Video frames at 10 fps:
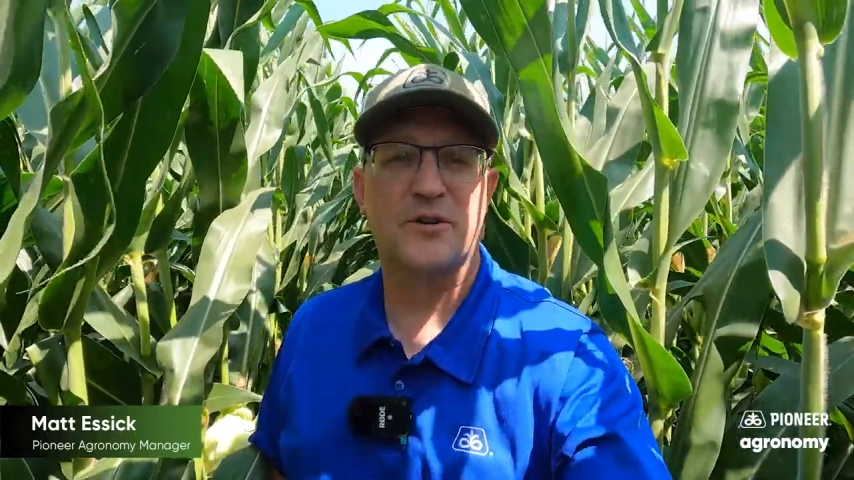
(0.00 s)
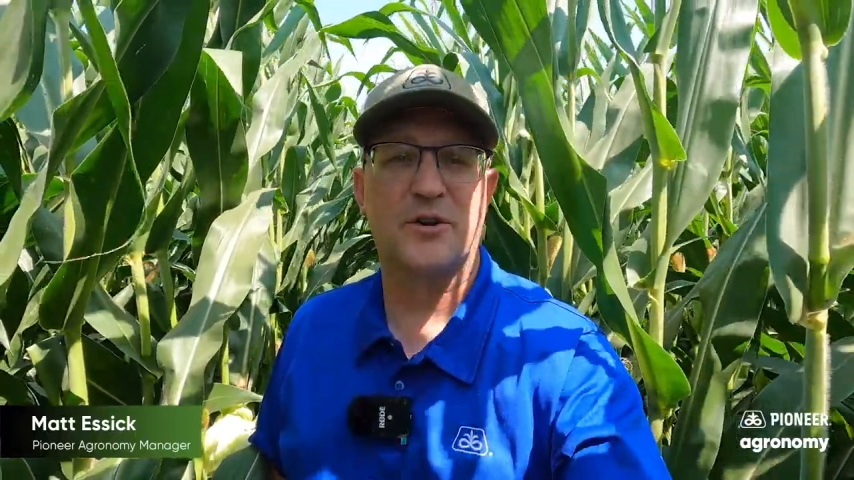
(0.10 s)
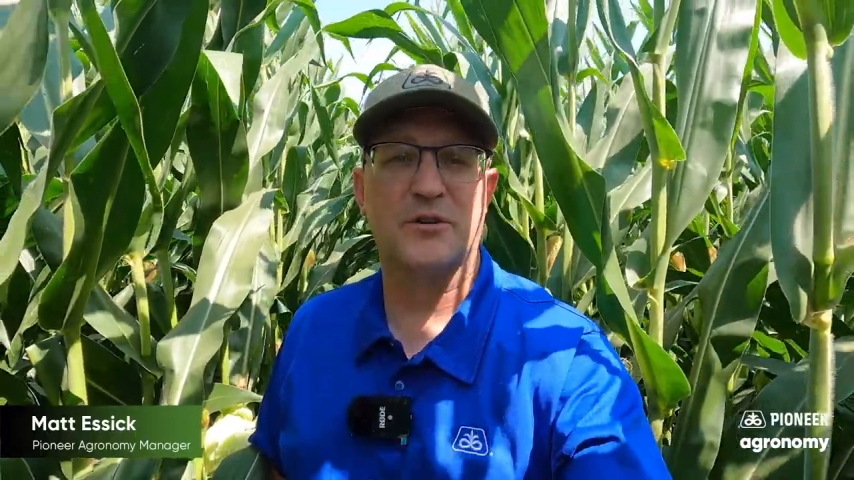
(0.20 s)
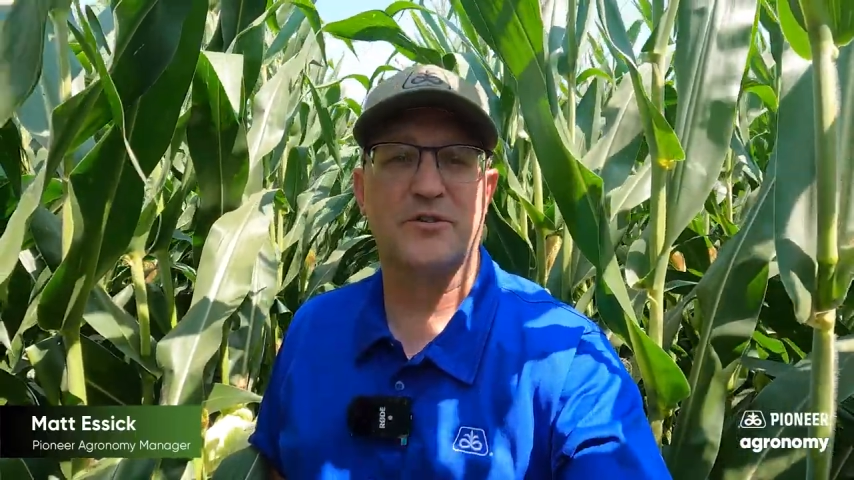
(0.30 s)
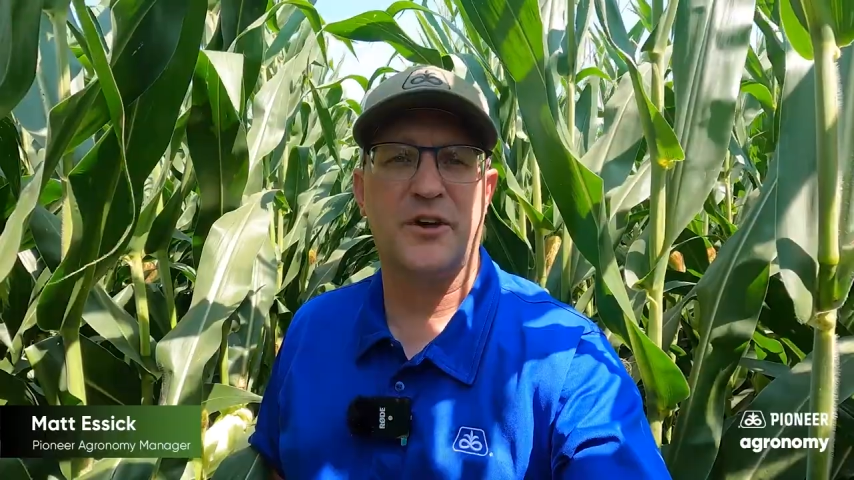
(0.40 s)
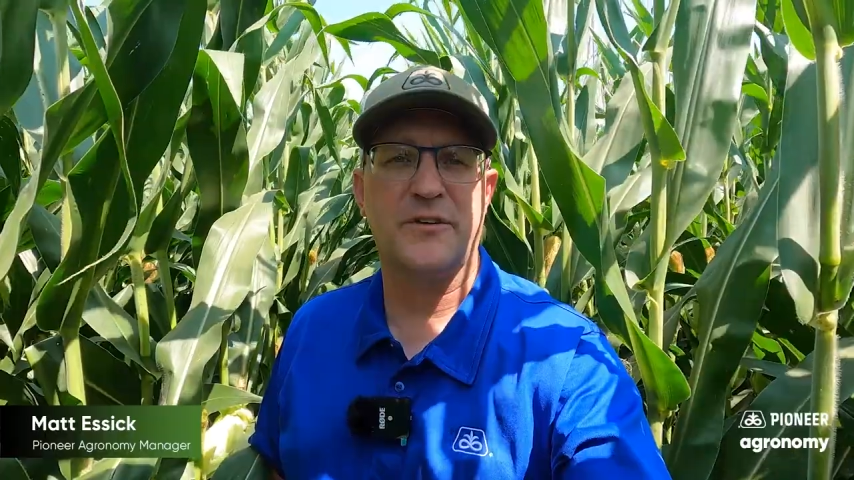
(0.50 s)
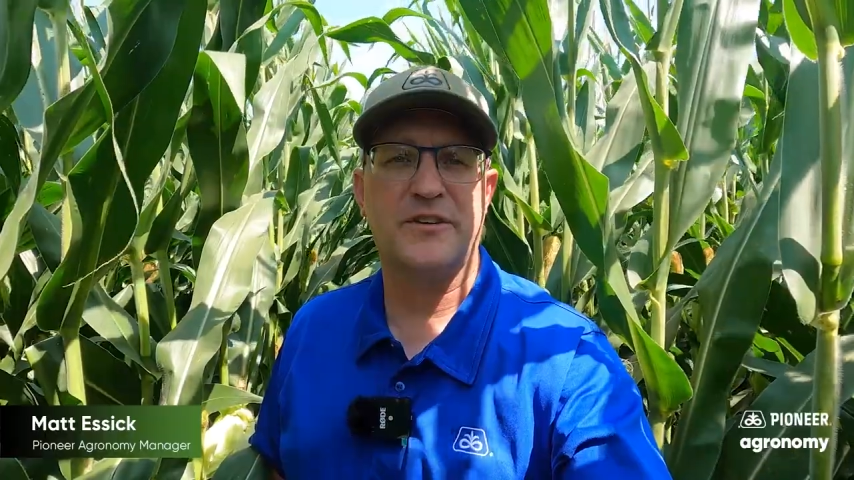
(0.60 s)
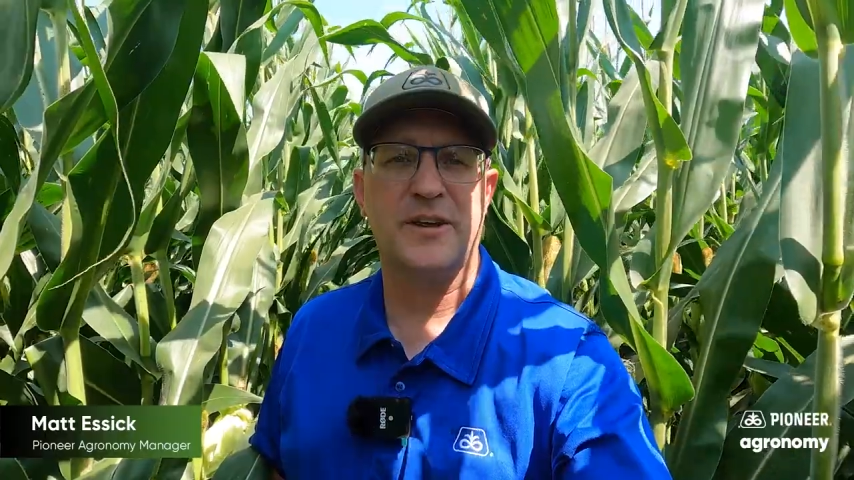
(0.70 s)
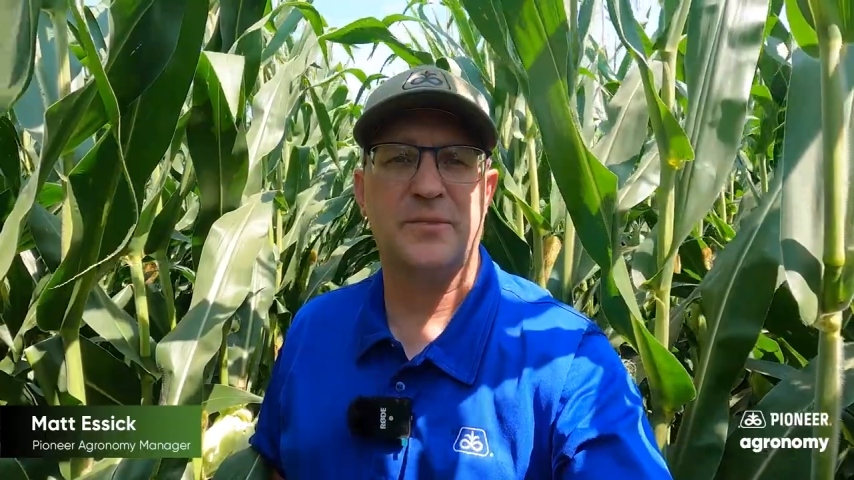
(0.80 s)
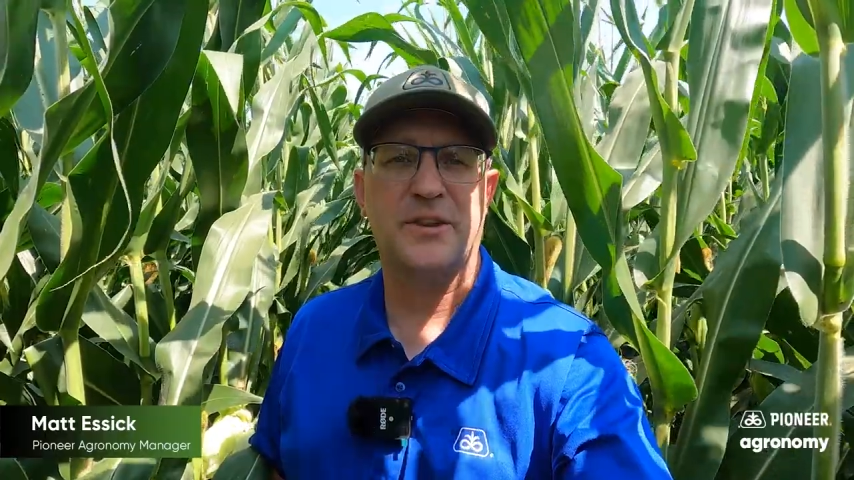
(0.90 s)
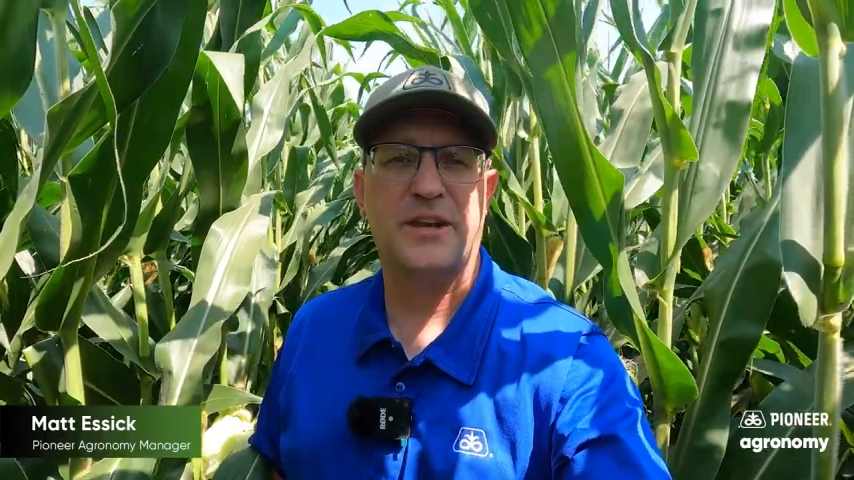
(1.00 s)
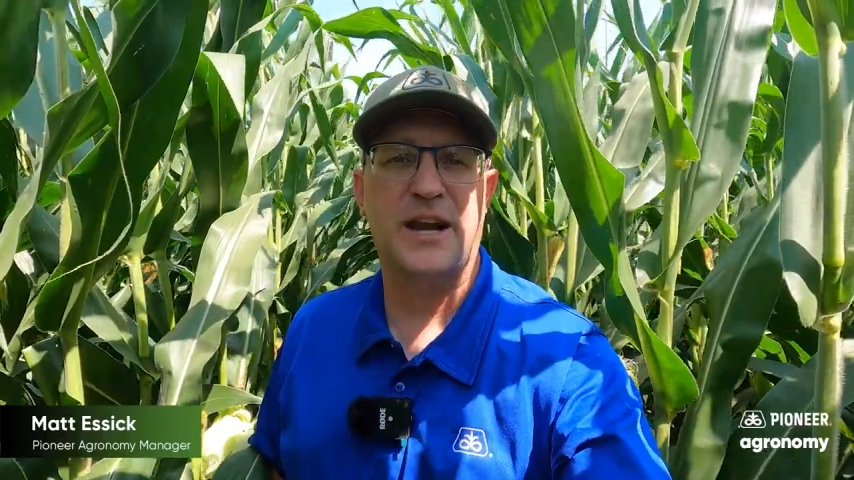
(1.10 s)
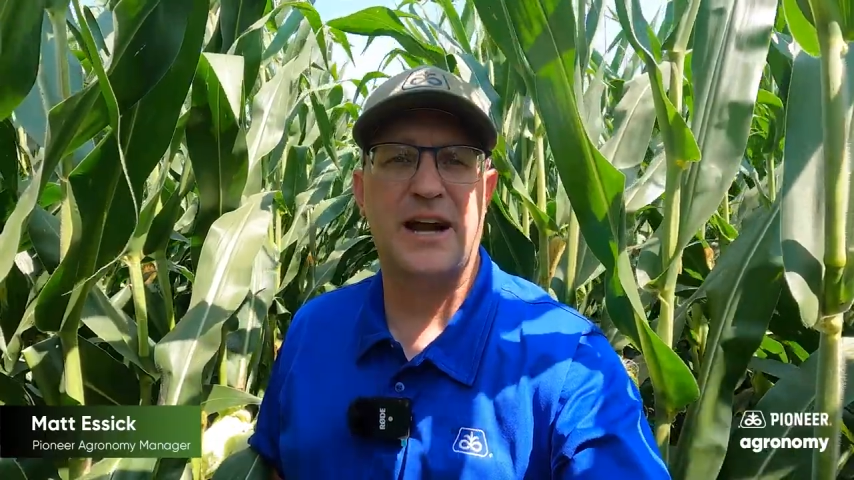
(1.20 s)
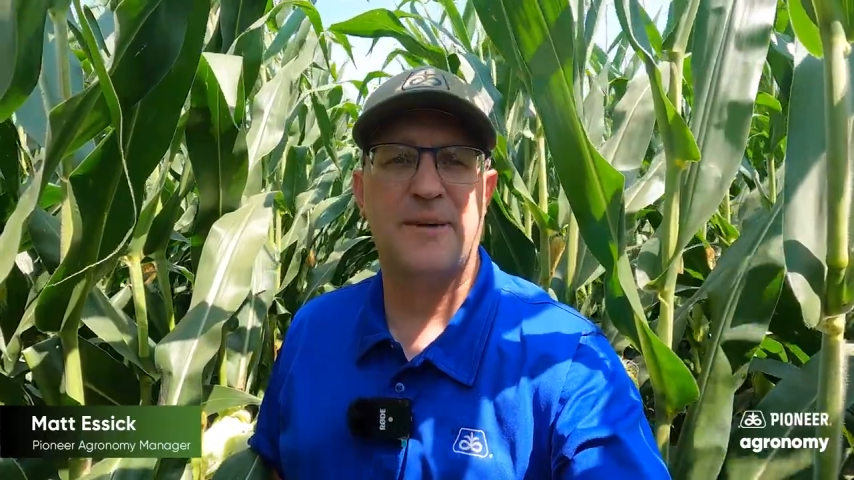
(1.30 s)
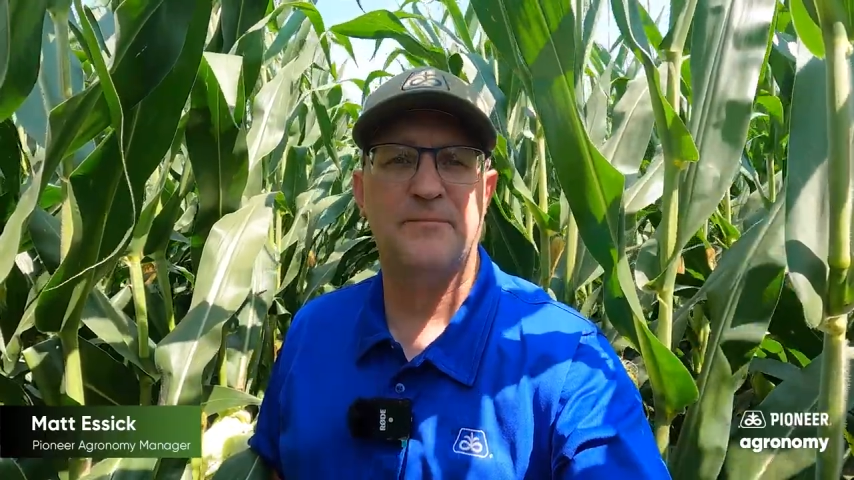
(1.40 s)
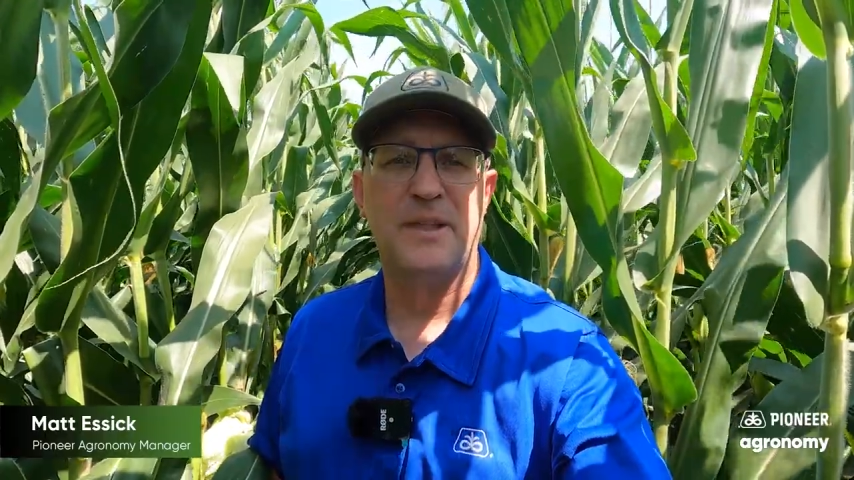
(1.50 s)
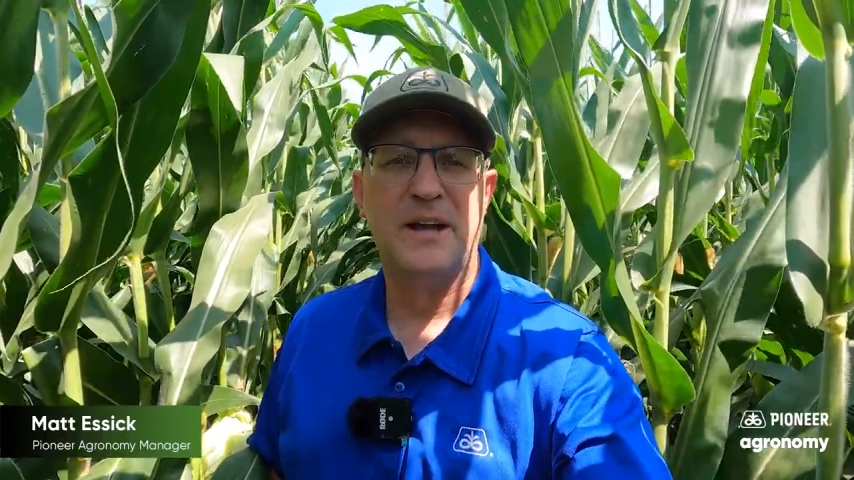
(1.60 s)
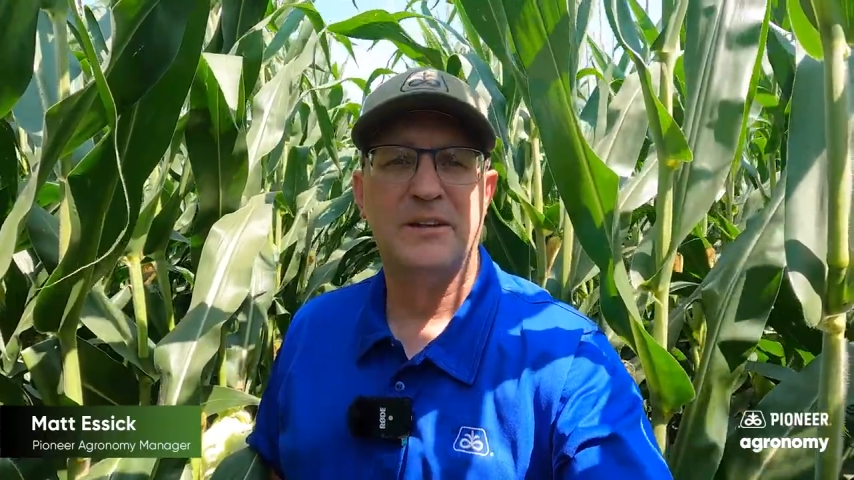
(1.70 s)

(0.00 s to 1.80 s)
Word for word: kernels on the tip of the cob,